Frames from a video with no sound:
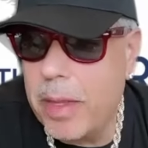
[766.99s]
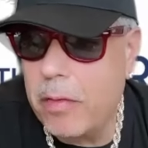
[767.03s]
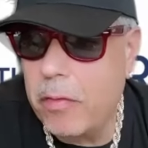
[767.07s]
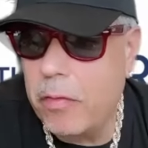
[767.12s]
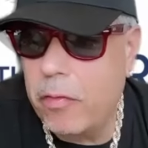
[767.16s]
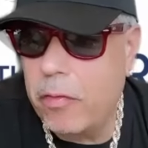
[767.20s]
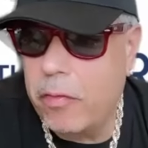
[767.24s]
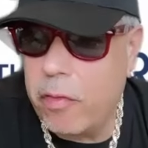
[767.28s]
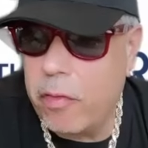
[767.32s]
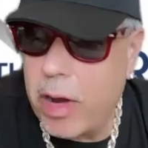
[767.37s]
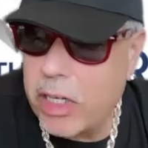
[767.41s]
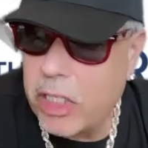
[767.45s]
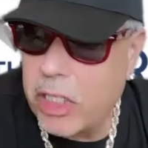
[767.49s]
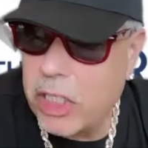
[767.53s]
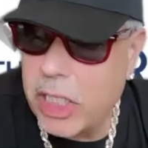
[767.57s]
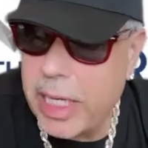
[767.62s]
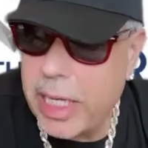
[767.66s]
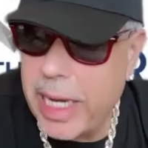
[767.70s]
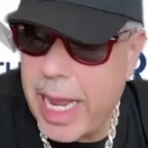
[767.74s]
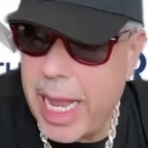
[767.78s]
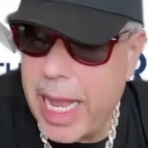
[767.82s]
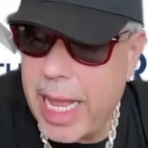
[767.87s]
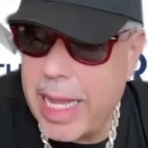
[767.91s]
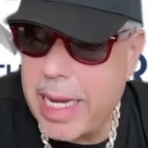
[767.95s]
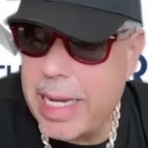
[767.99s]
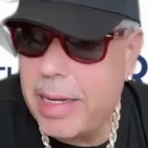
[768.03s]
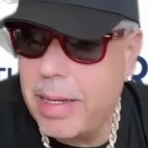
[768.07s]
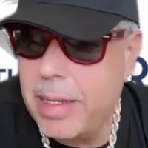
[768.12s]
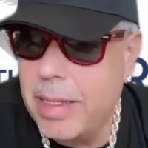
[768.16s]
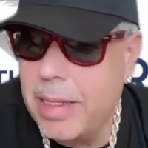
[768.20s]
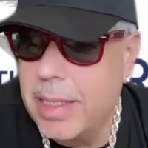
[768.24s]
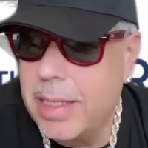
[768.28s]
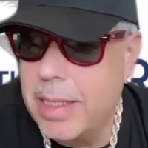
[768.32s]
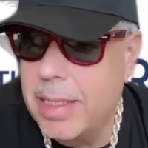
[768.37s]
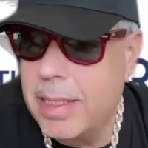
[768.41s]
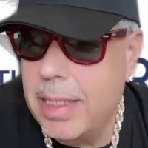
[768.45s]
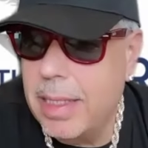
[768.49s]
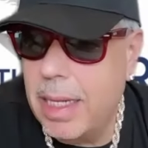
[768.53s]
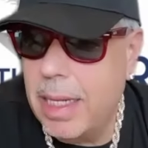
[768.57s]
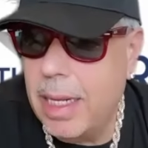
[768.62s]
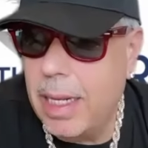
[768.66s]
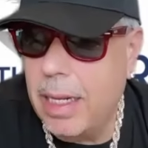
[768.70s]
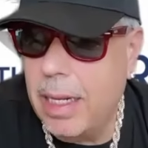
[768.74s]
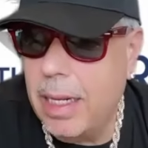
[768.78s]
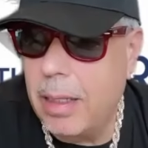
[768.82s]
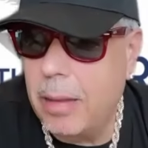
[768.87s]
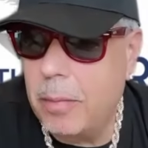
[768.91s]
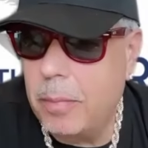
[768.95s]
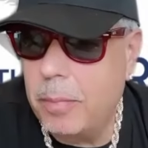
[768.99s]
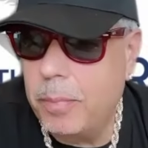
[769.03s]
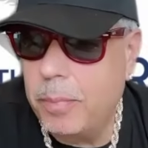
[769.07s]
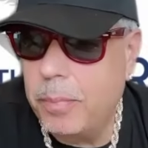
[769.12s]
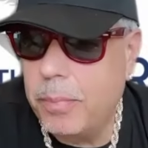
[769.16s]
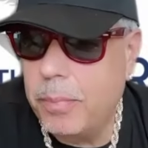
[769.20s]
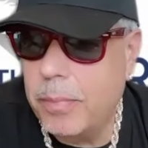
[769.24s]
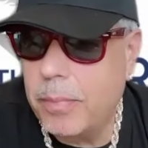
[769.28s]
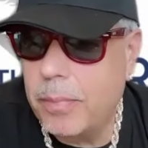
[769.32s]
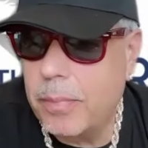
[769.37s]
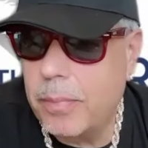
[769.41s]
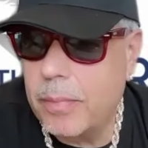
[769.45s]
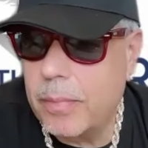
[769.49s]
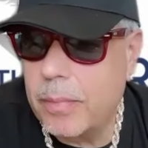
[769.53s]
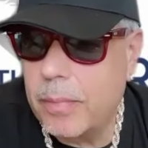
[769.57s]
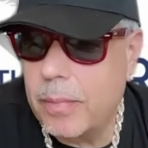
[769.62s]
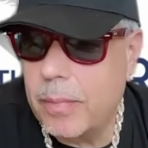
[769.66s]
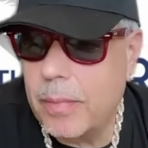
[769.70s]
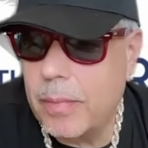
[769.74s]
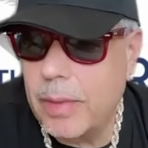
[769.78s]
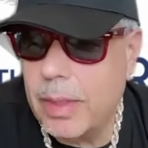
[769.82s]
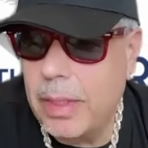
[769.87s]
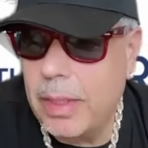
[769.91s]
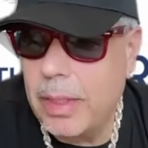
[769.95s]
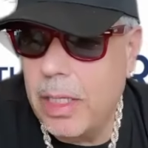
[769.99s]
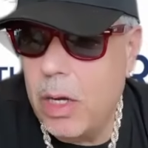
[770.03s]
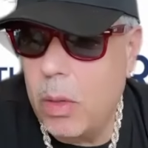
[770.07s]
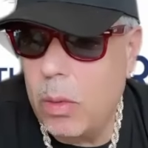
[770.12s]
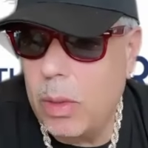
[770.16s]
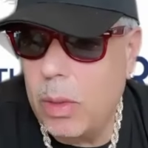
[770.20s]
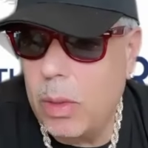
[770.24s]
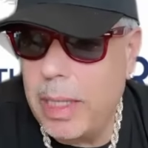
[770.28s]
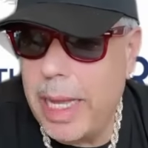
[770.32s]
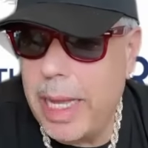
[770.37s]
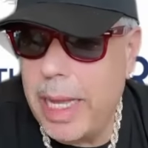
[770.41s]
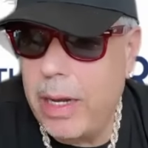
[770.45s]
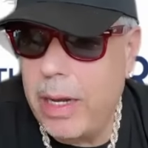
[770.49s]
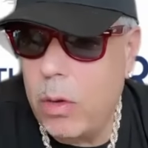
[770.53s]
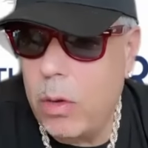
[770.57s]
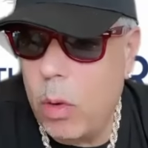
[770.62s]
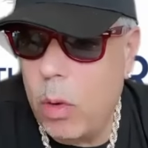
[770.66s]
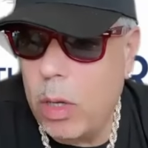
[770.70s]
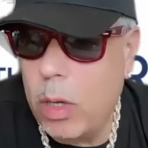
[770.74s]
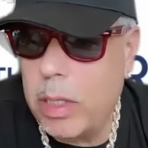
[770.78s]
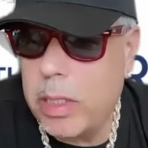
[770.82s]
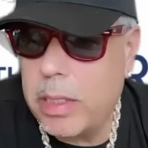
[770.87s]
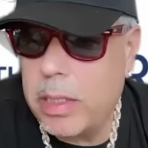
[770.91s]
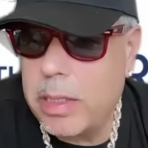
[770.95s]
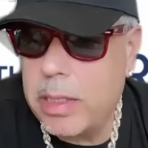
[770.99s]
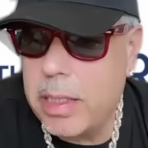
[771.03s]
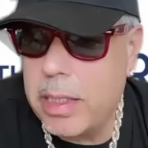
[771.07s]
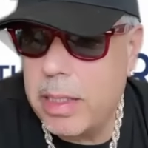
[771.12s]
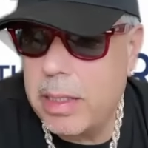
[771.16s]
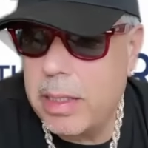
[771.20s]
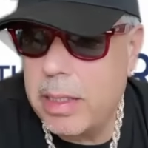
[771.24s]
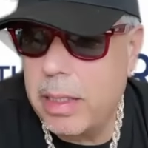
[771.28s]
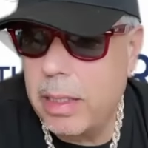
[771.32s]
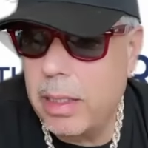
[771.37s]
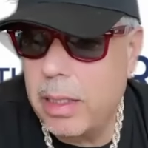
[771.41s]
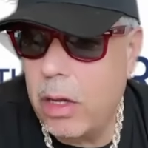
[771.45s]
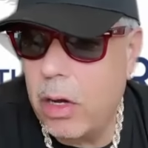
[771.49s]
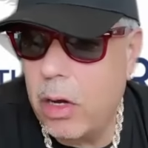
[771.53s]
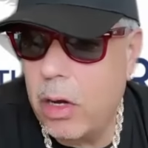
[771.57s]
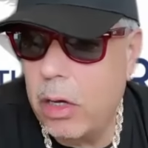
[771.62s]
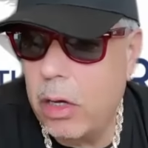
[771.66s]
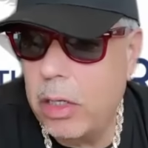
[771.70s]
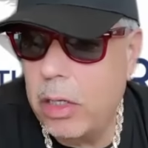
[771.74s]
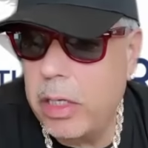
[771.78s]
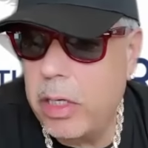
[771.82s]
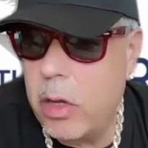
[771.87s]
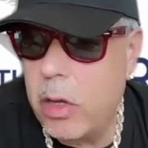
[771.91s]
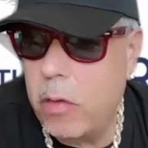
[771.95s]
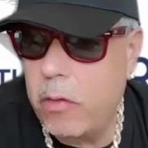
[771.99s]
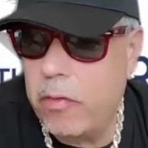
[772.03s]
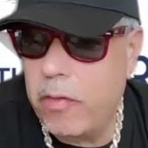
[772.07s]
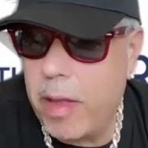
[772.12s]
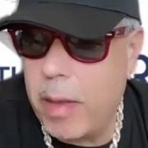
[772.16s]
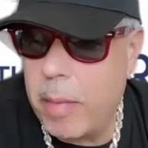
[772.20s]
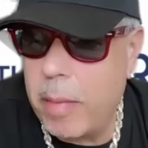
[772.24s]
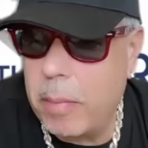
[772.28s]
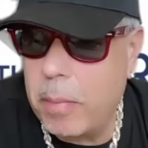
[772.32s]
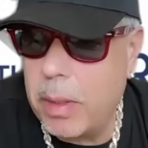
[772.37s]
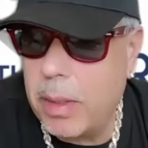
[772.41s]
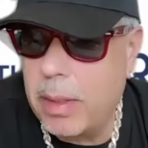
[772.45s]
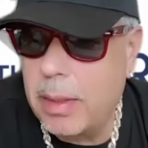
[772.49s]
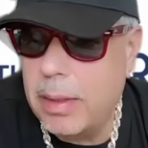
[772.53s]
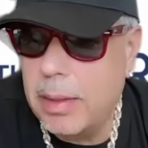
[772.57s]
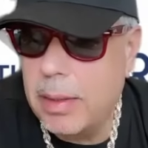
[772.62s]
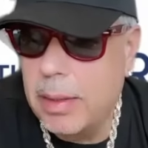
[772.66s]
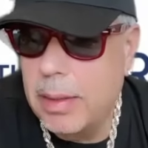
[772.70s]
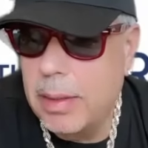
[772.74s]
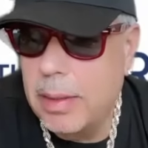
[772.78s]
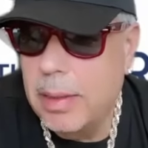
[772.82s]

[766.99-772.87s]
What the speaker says: fresh again, you know, late August till early November.